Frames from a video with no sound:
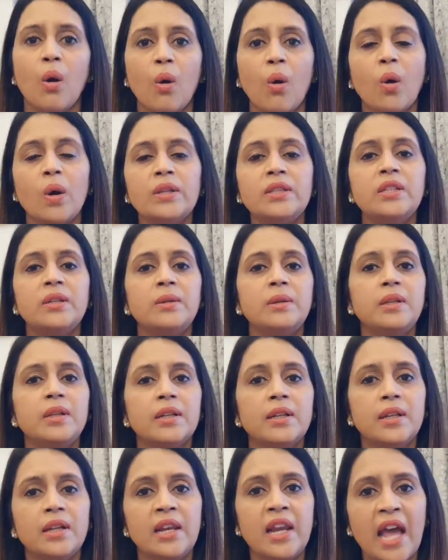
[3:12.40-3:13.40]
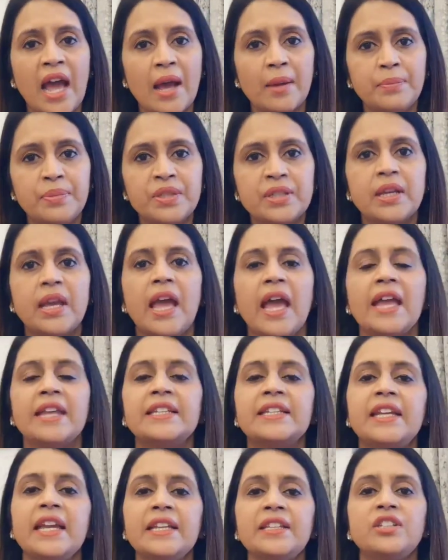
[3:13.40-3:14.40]
or the labs
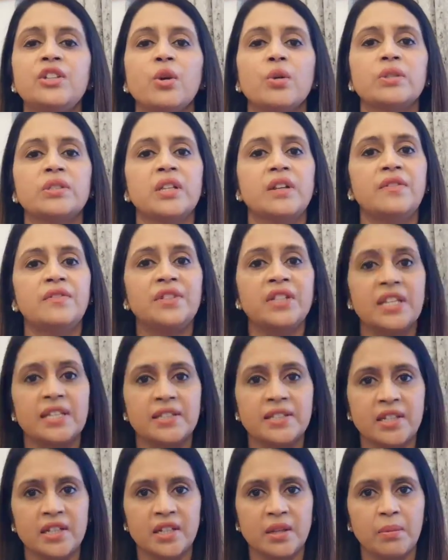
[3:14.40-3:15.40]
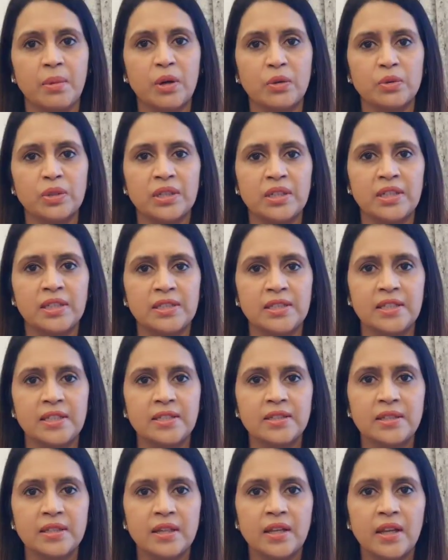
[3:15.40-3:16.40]
and get yourself tested about the
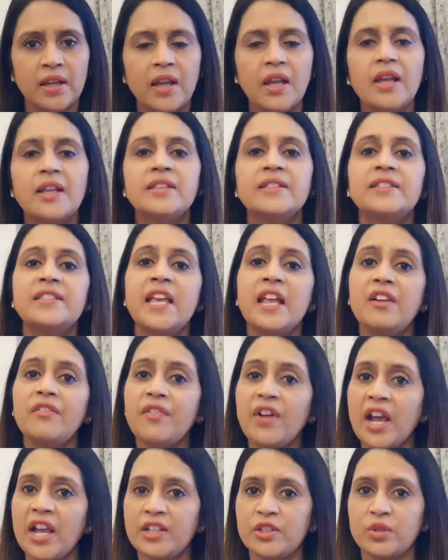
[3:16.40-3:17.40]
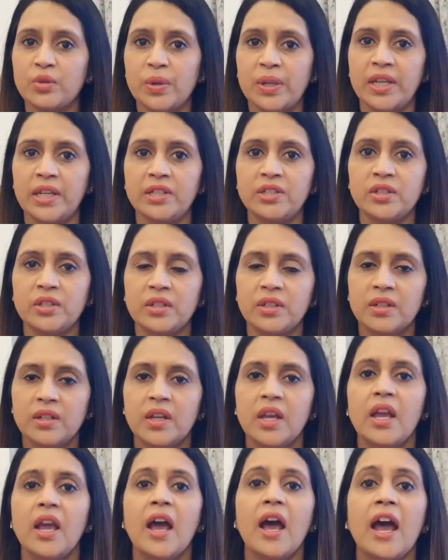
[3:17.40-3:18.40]
disease. Self-isolate.
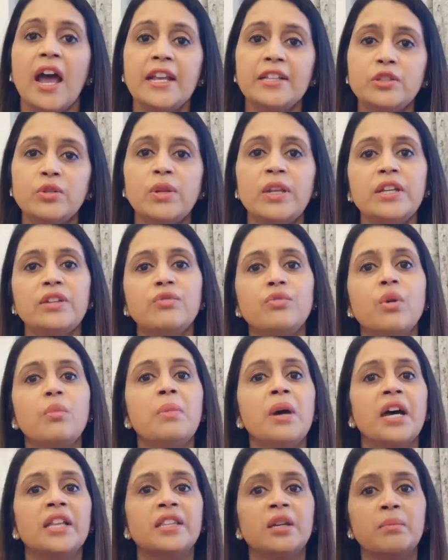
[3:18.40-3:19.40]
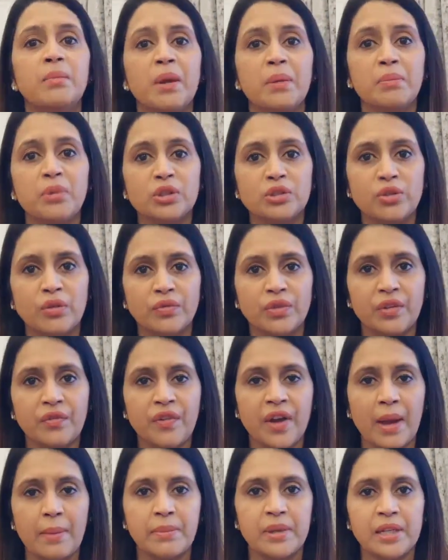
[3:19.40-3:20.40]
Isolate from other members of the
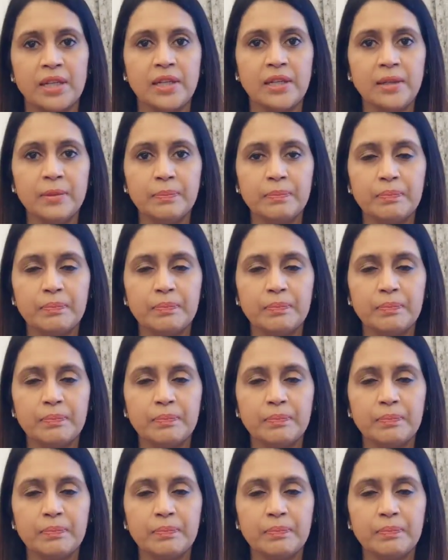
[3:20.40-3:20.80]
family,